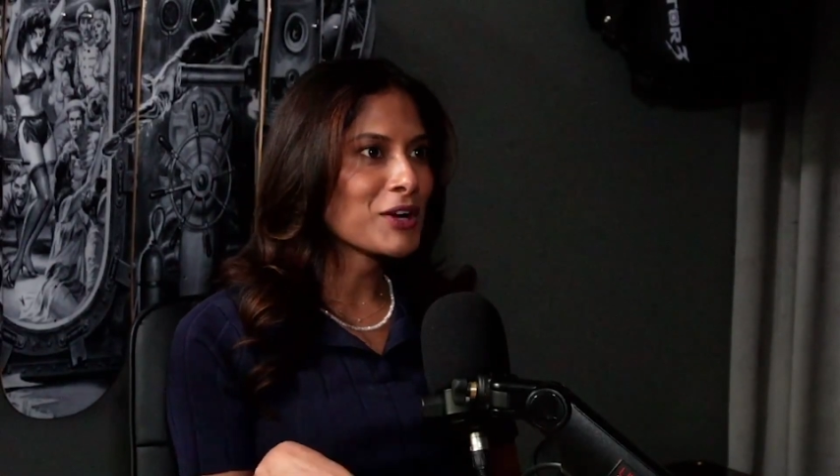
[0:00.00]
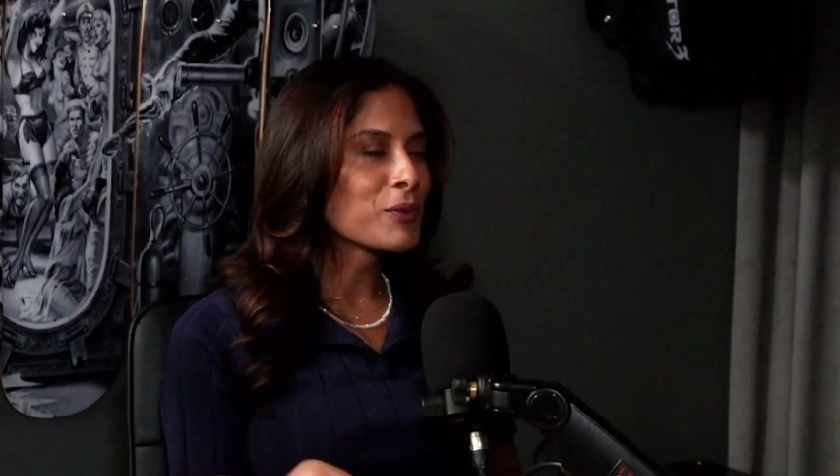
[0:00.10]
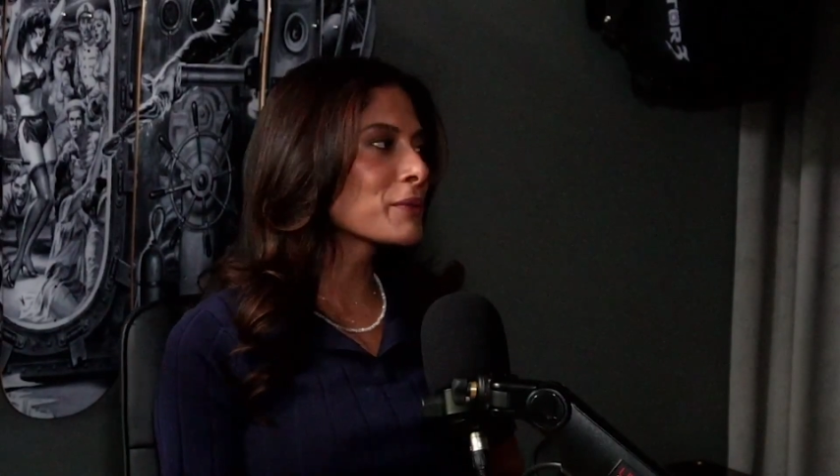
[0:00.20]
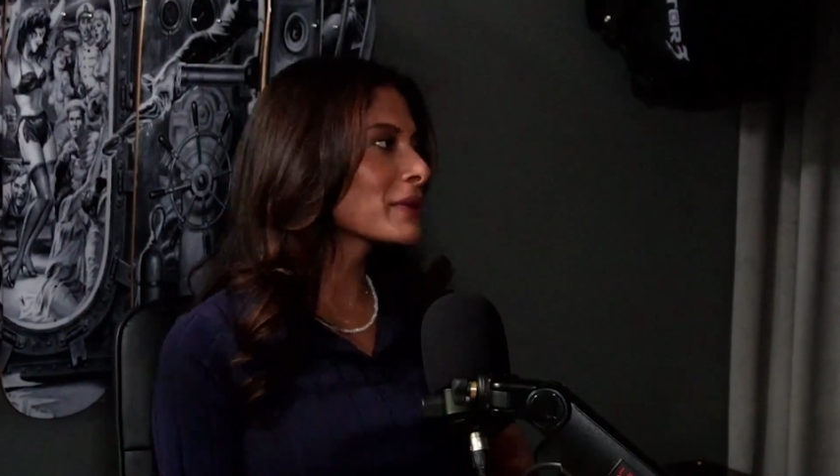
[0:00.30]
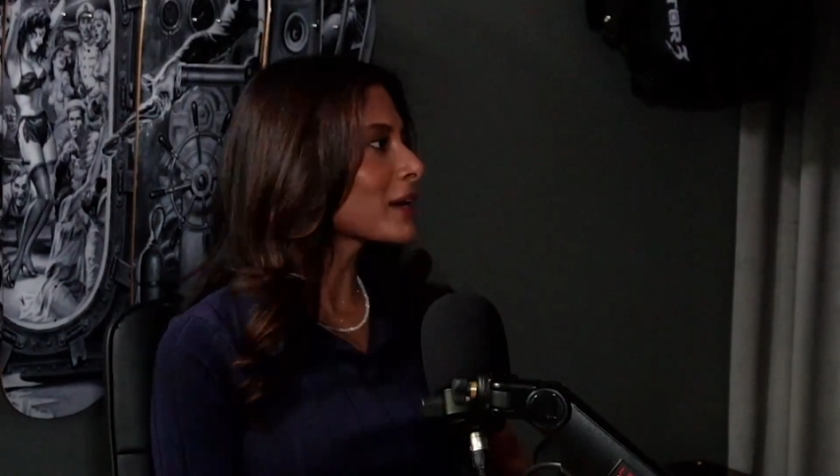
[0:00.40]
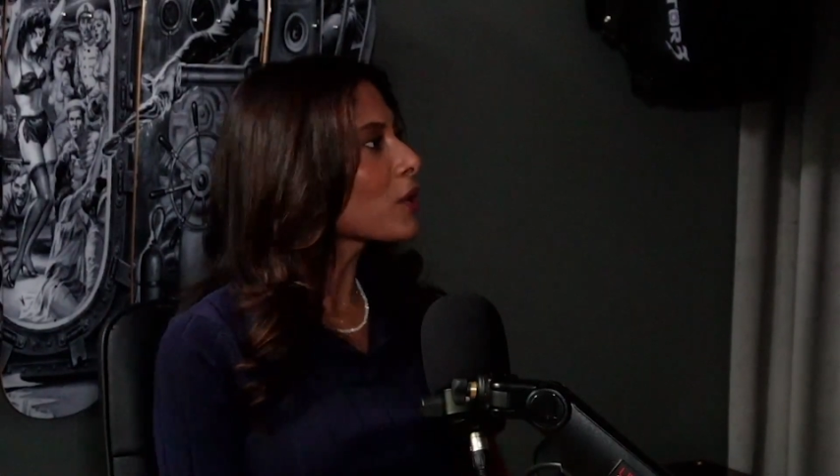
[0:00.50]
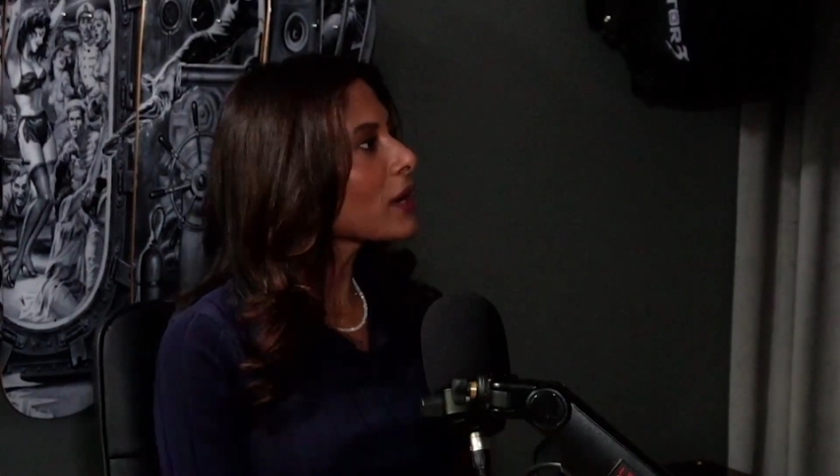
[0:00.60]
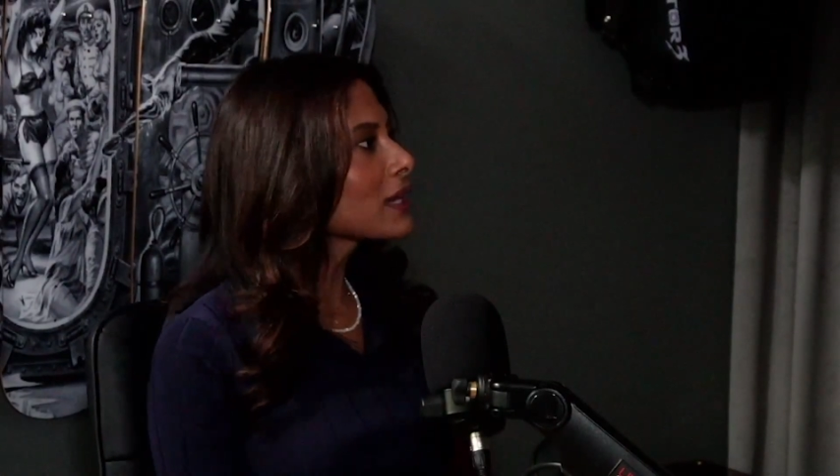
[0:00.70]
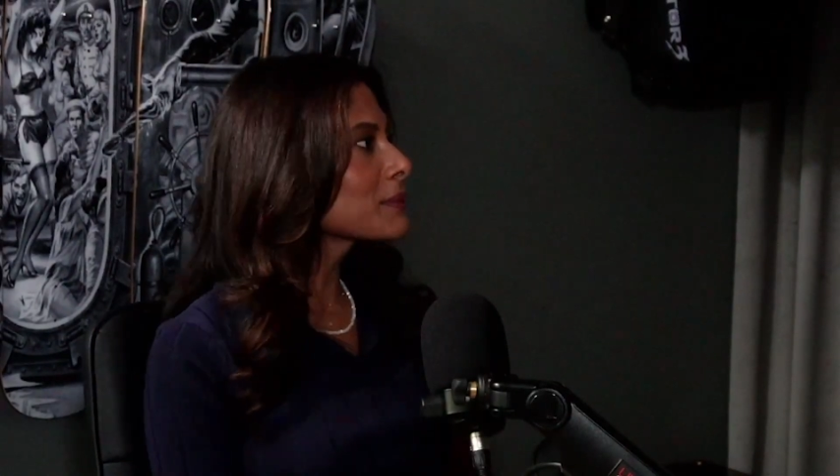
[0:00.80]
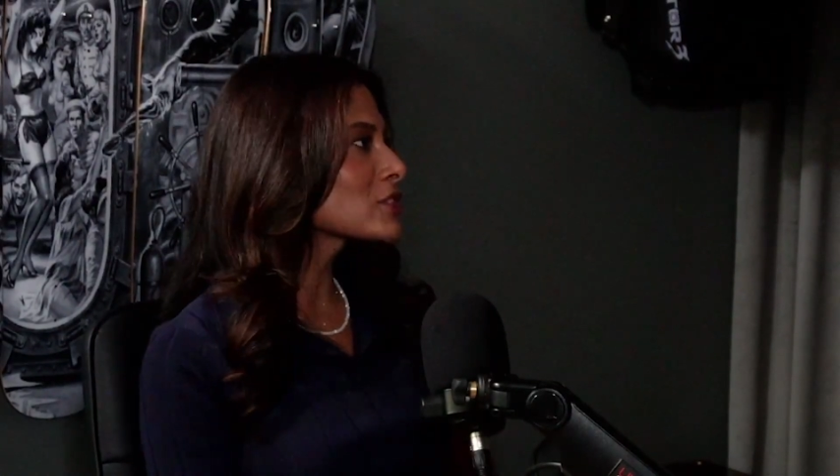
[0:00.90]
We'll be like,
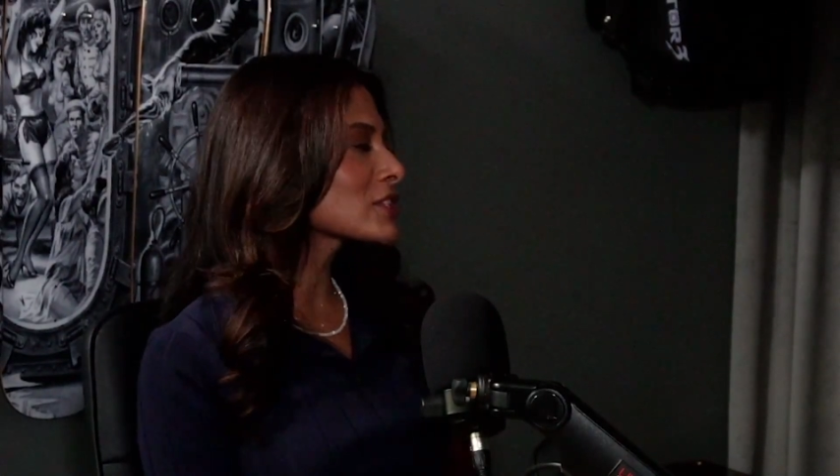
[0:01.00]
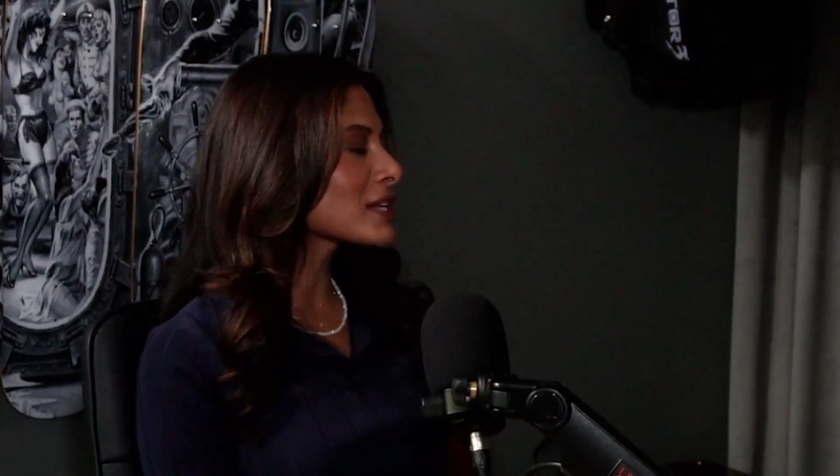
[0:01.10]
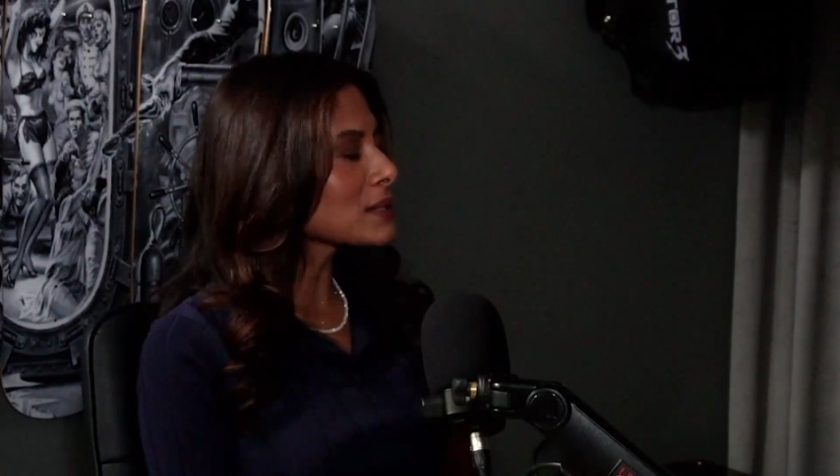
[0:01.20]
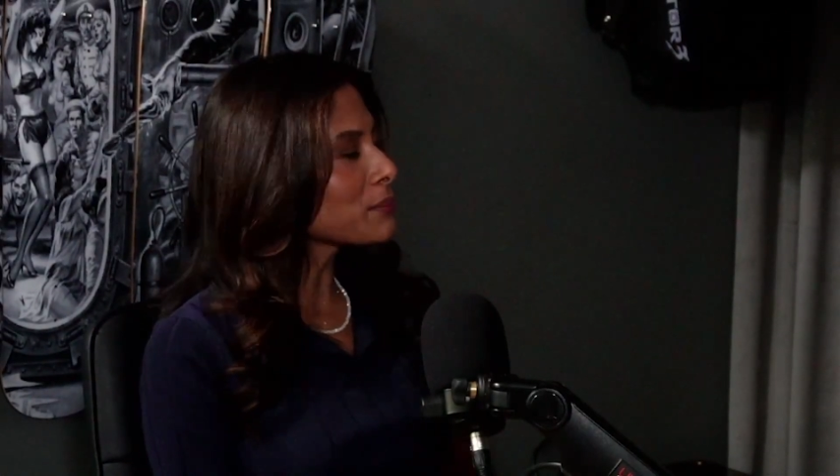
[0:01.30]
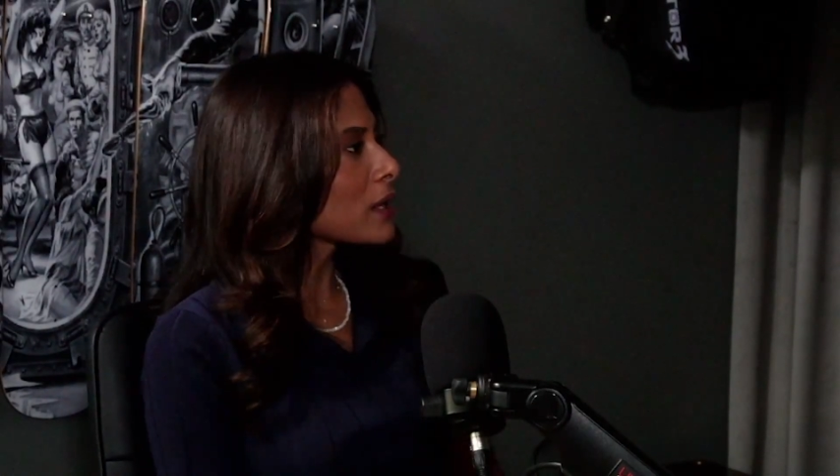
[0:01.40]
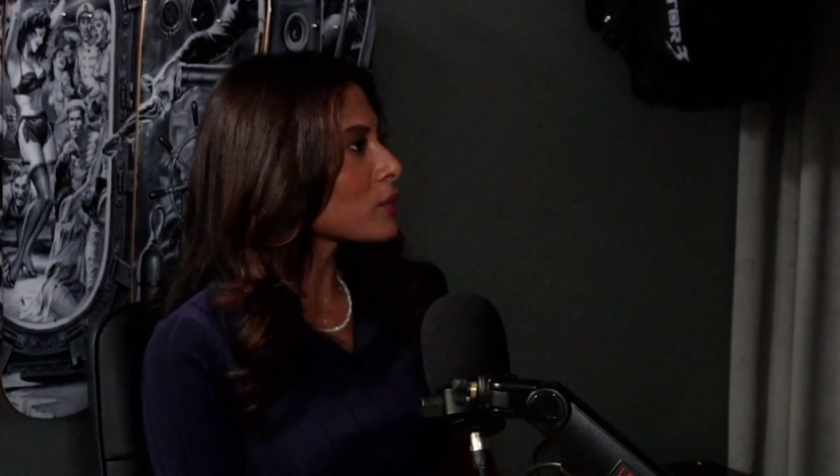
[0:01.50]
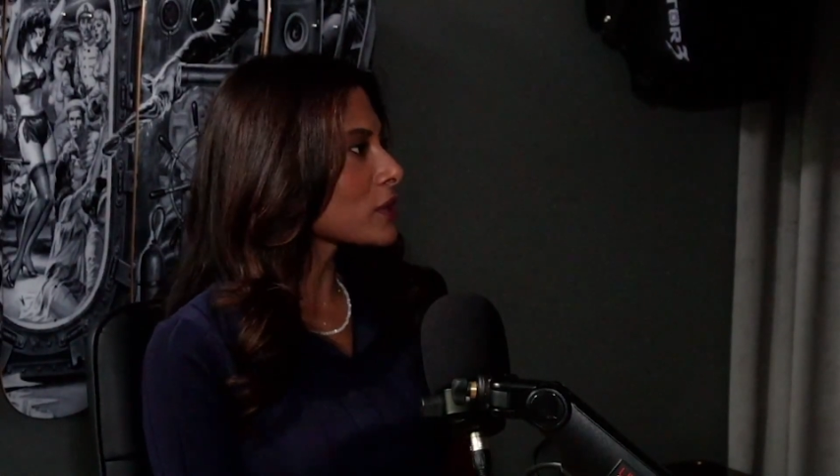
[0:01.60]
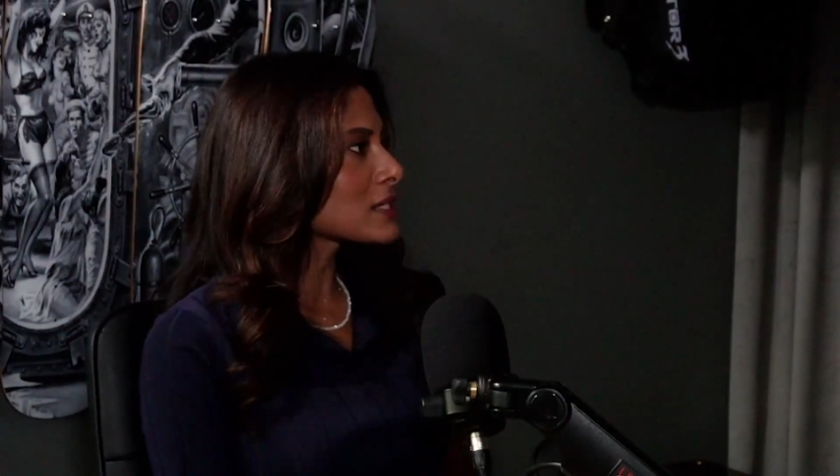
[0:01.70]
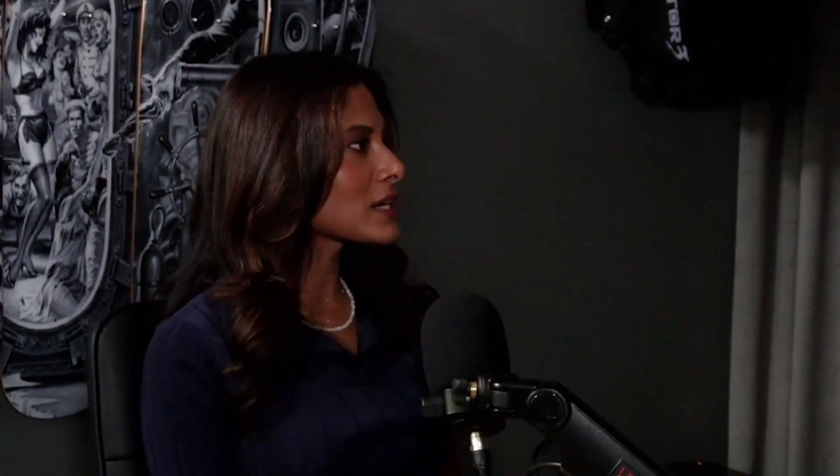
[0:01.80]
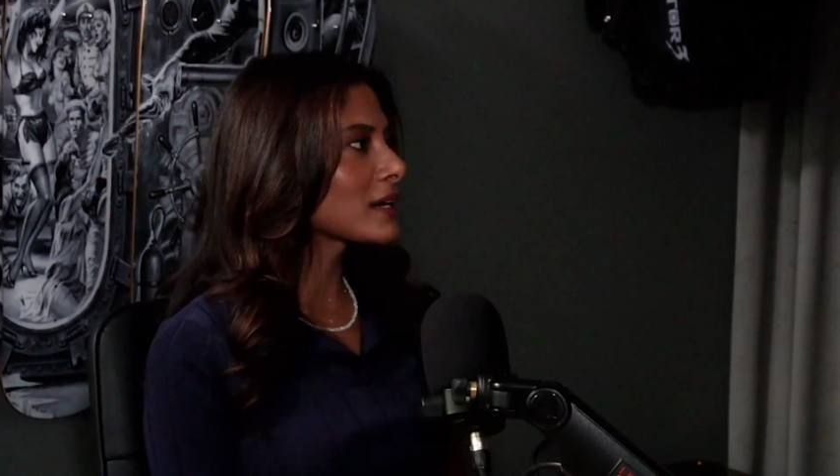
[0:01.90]
okay, let me just get some blood
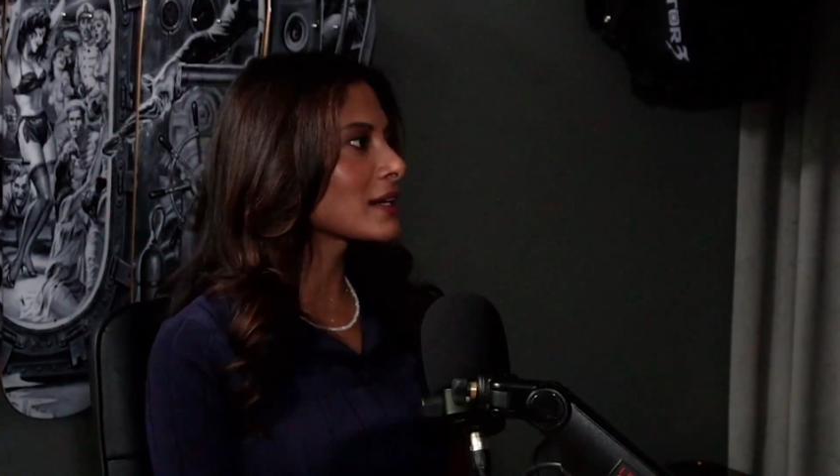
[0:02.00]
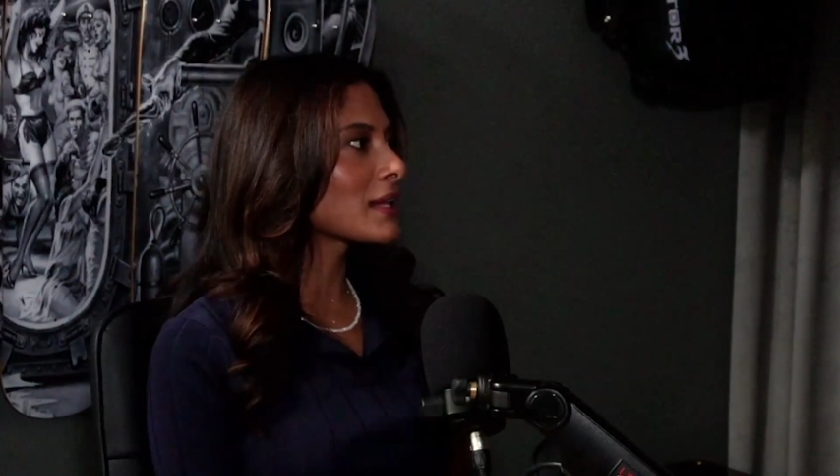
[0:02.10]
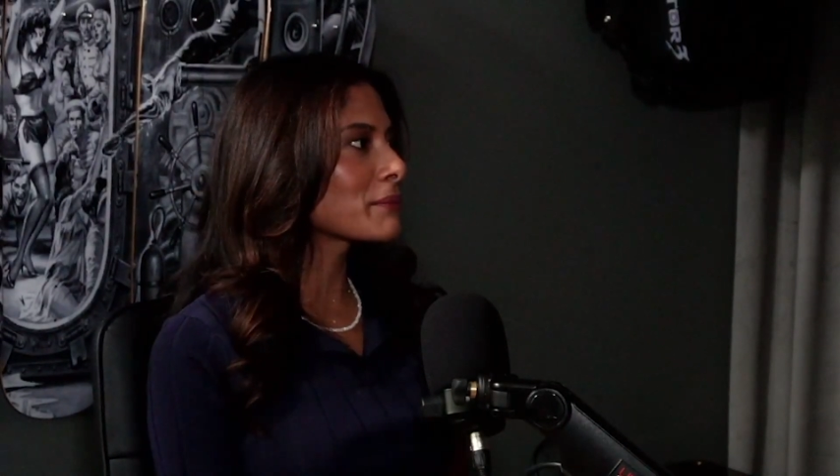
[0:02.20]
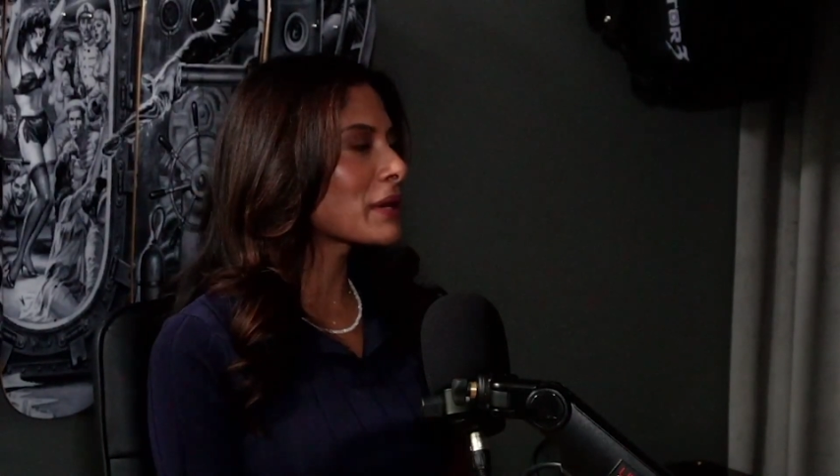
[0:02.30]
work done.